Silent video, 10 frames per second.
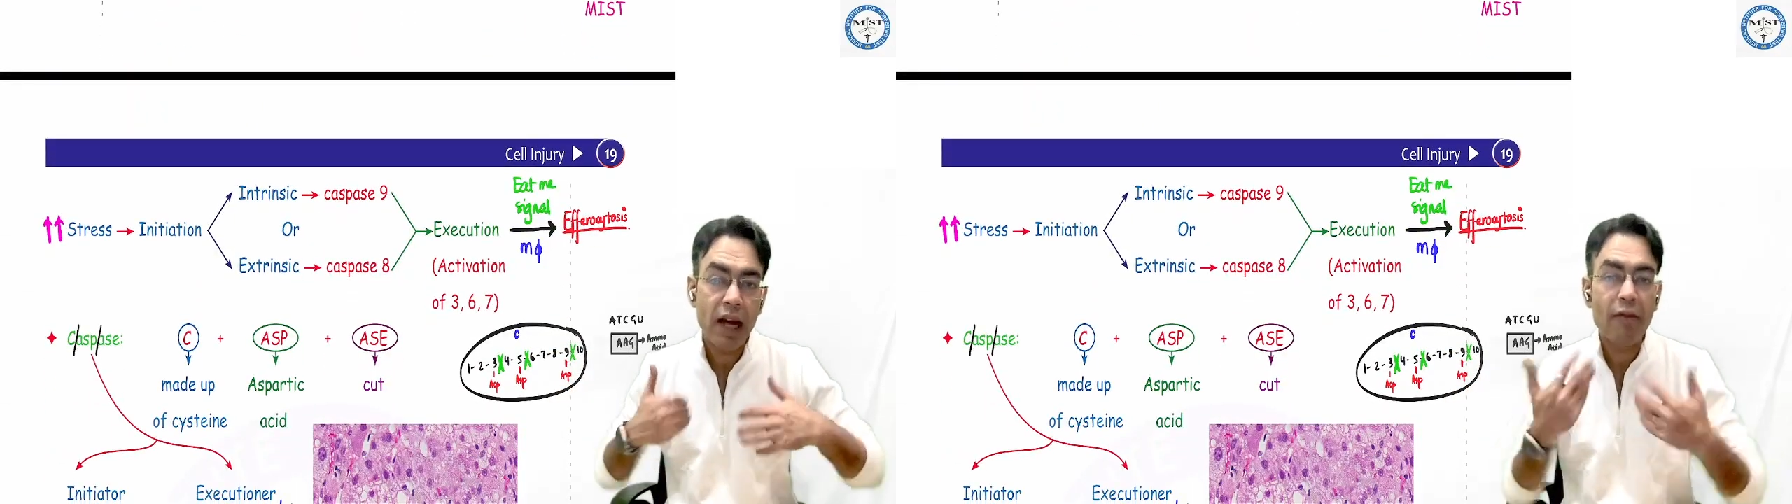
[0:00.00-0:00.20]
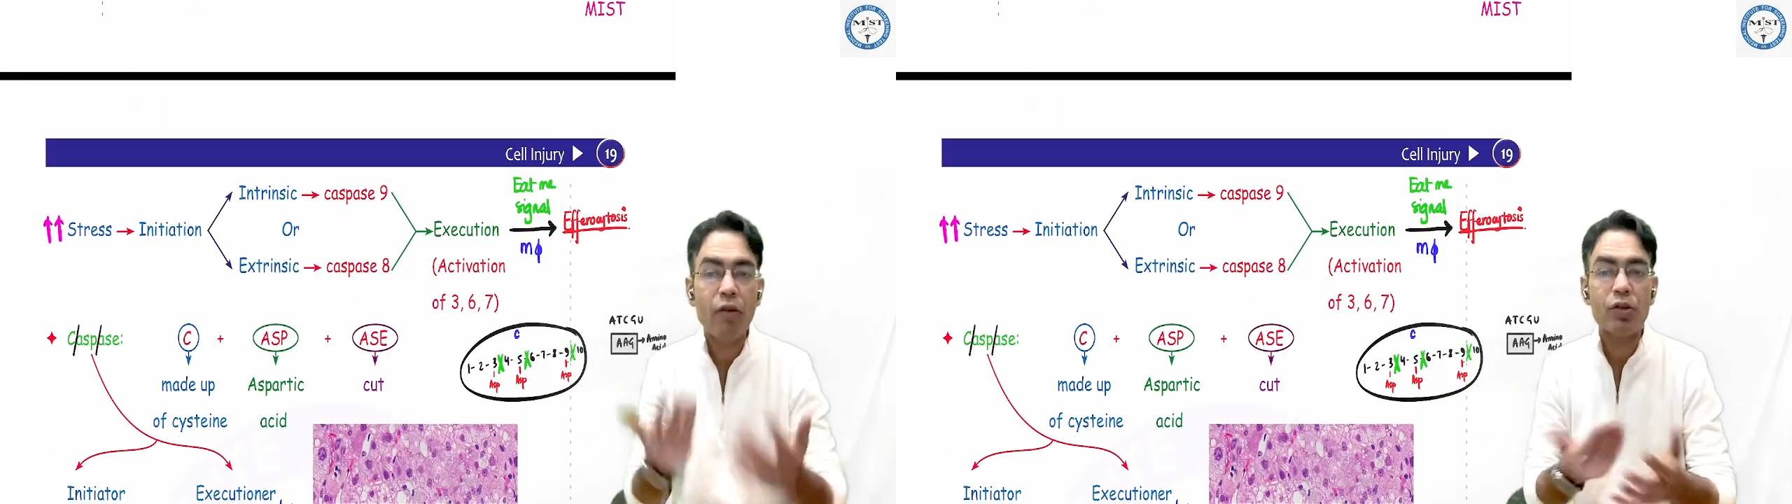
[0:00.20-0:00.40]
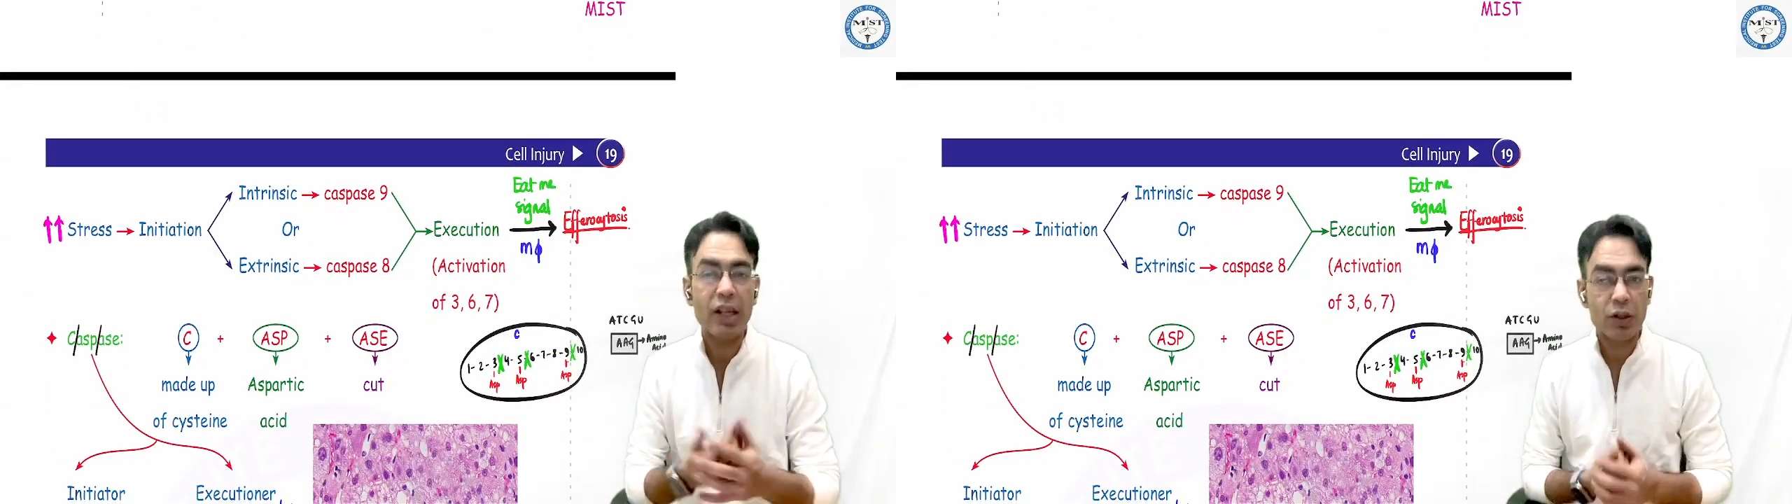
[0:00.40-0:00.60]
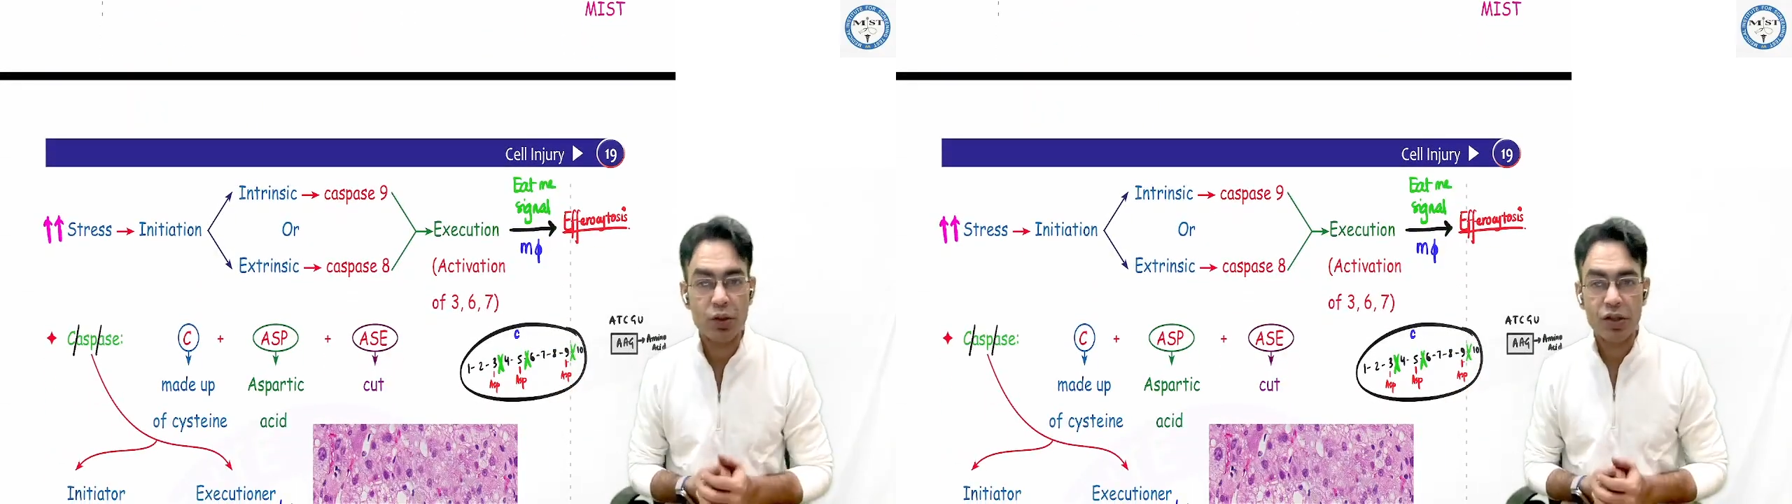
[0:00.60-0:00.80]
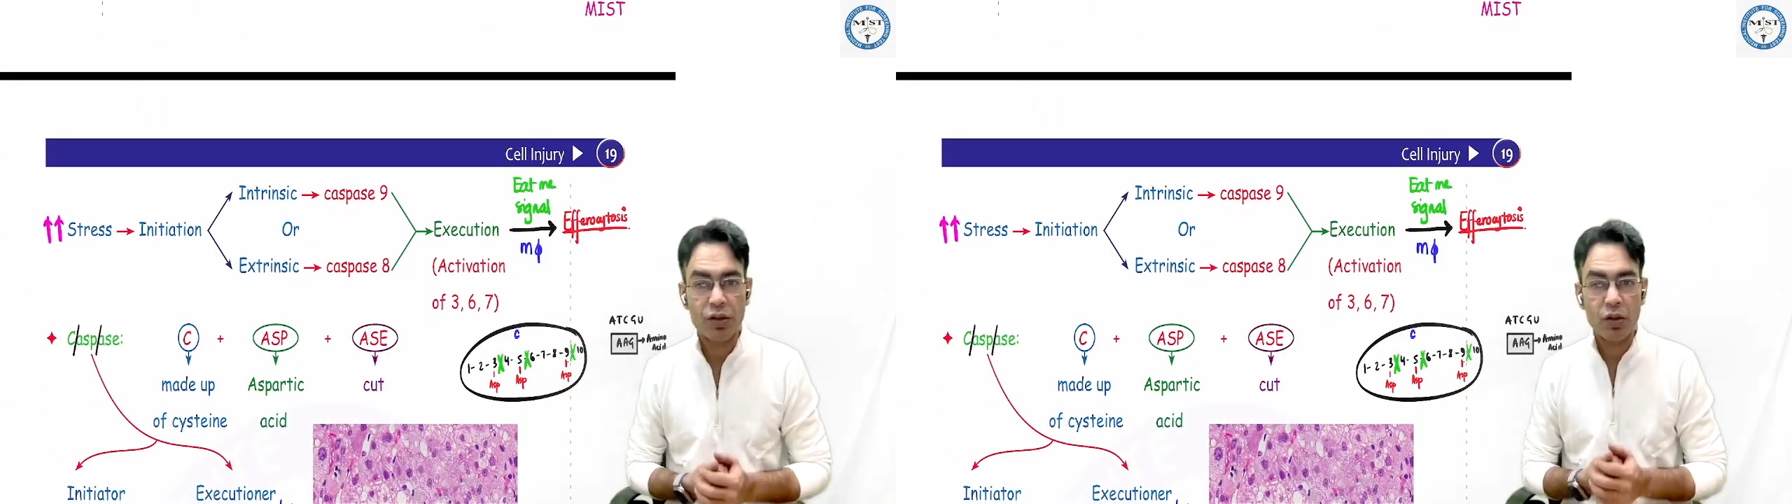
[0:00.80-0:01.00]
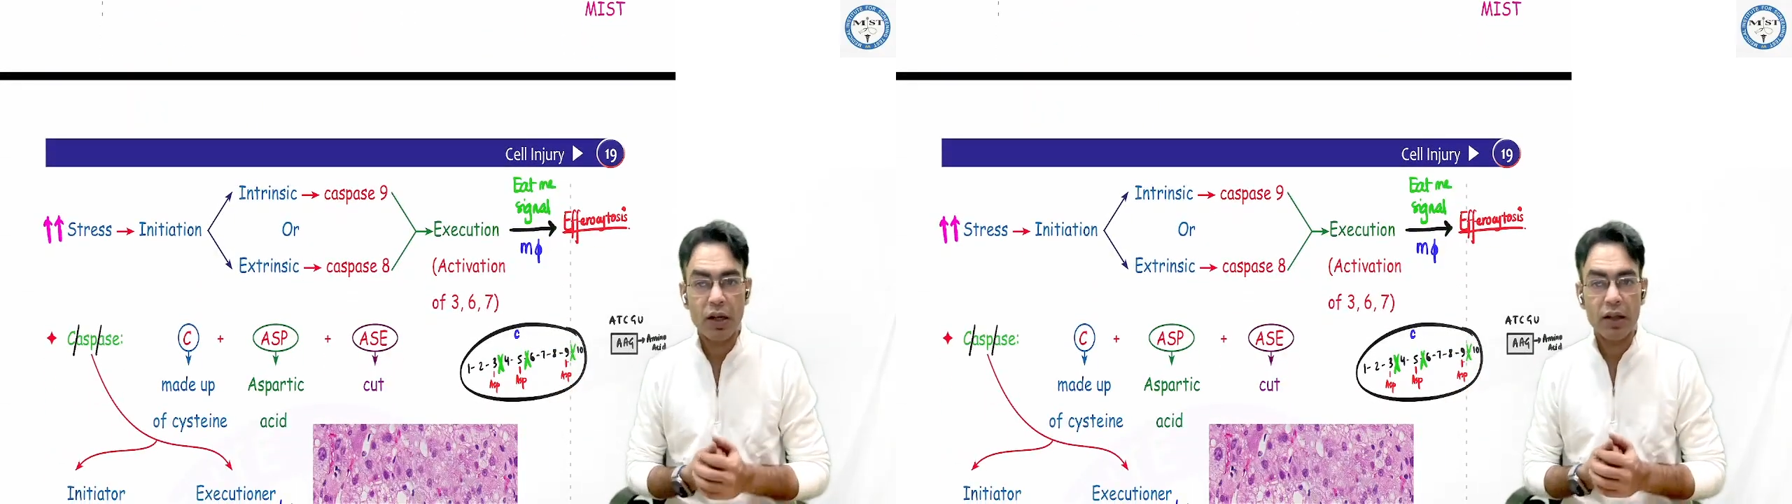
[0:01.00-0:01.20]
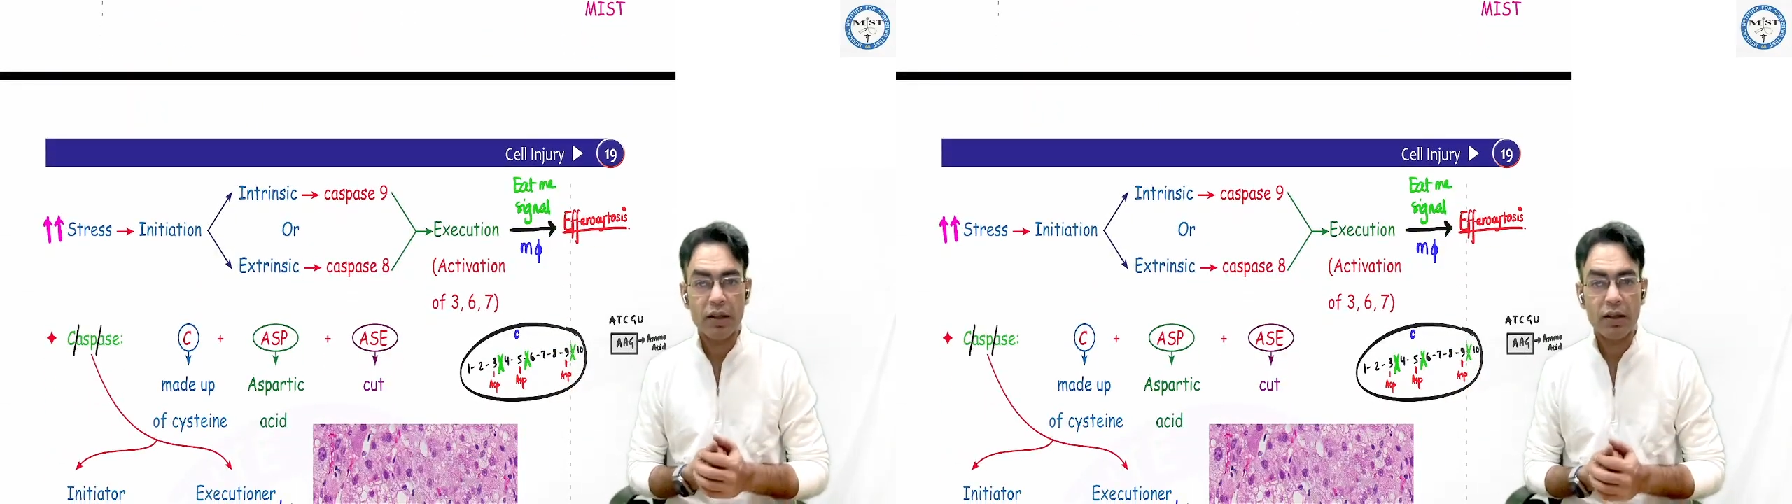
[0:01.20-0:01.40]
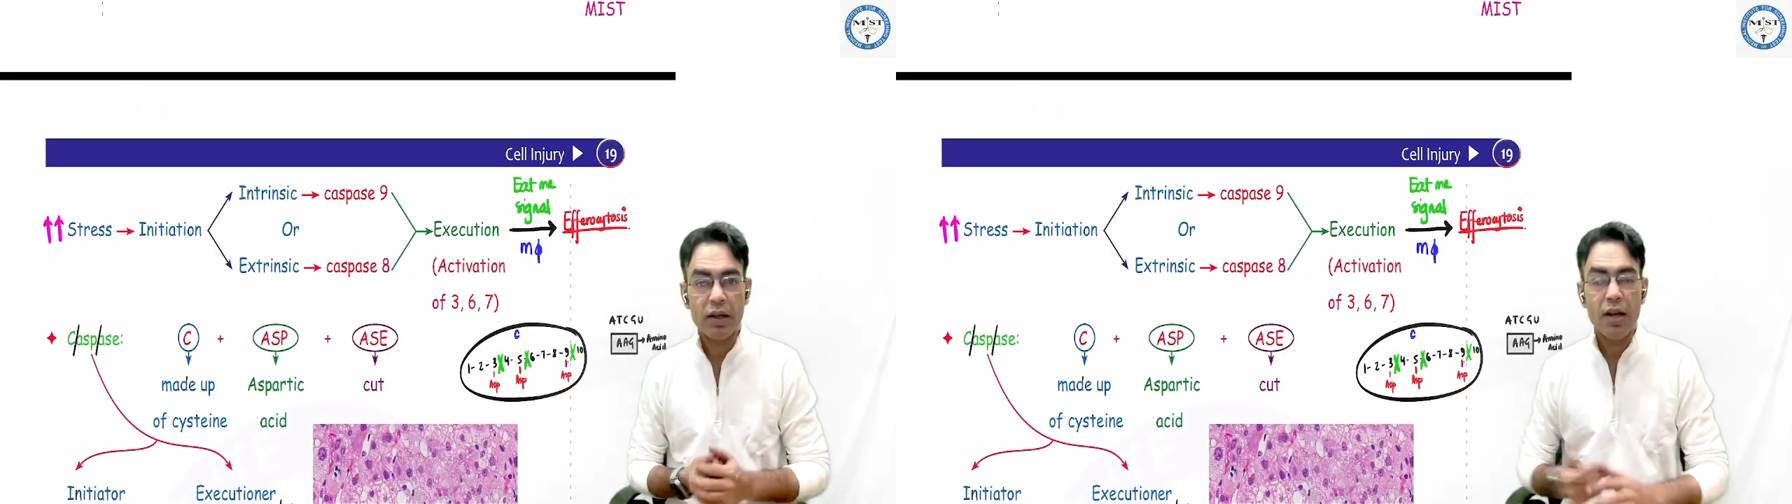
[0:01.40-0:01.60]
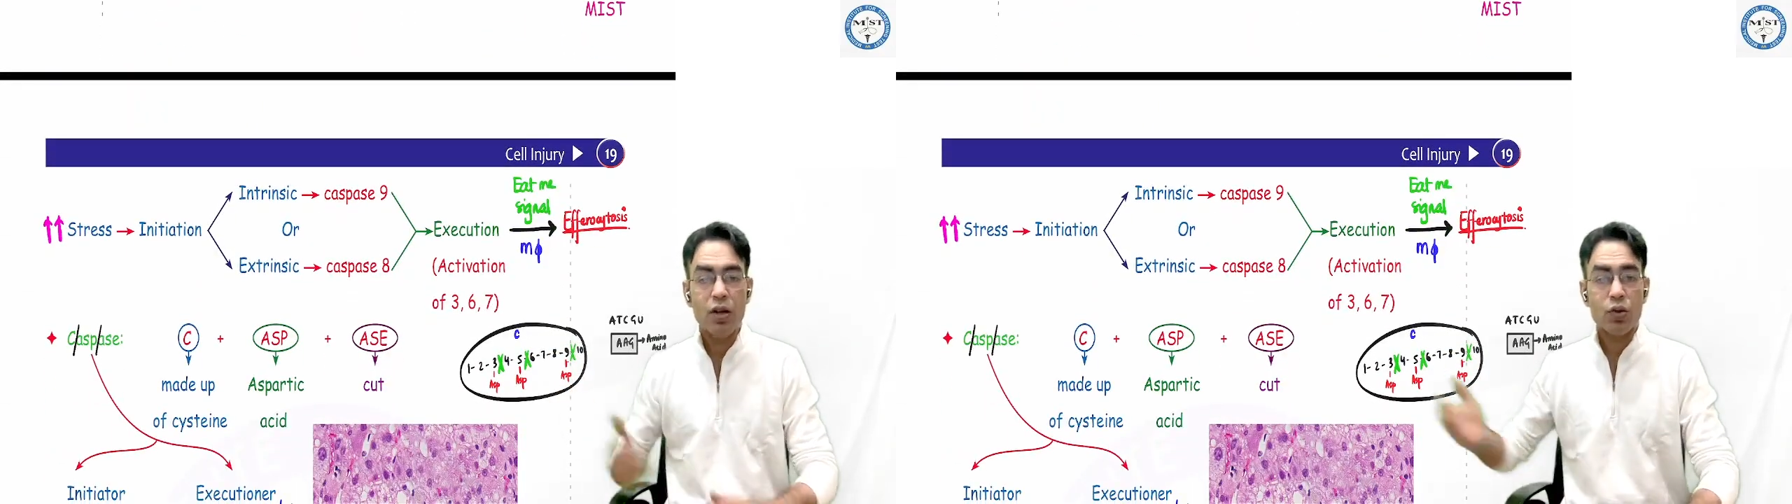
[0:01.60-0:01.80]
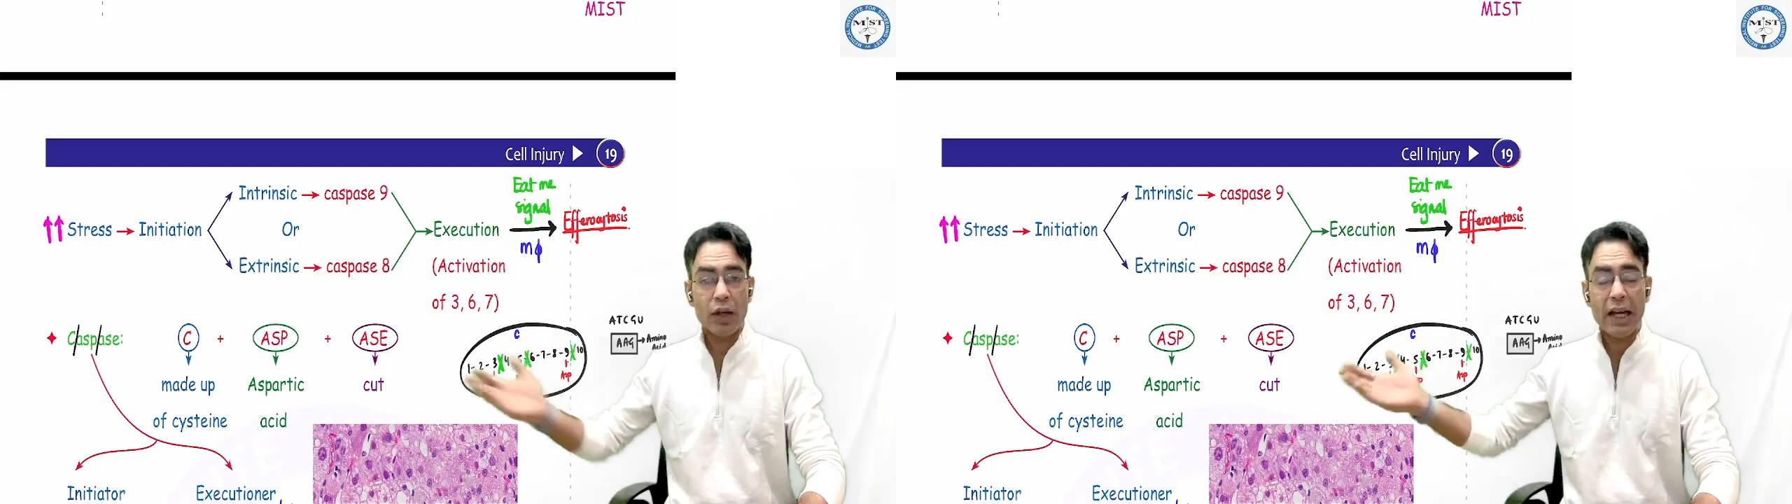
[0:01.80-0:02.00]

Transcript: apoptosis is going to occur. So